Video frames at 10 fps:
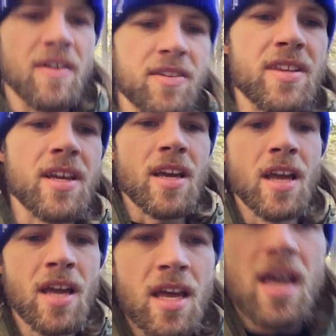everything,
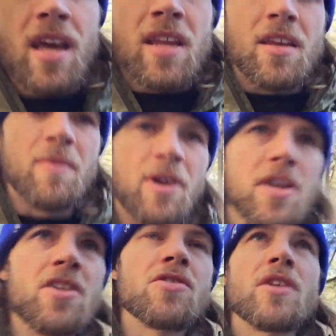the
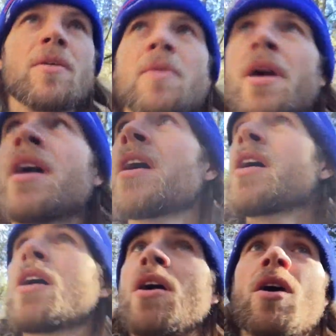American dream,
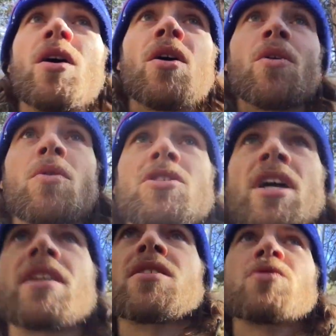which
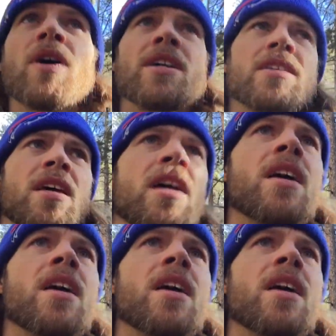I did twice,